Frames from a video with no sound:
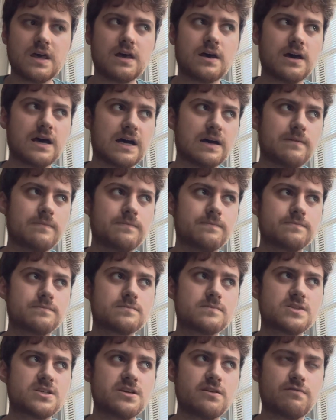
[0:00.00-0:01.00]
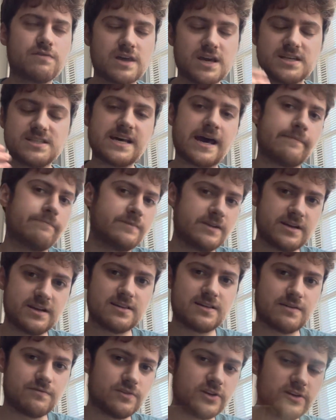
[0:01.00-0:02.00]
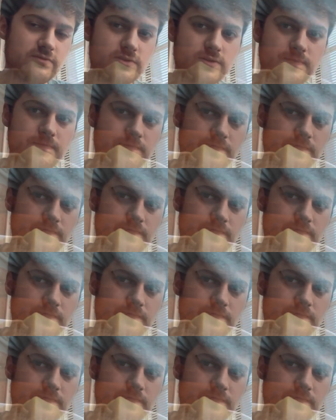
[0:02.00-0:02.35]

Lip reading: them, see if they adapt any of that flavor.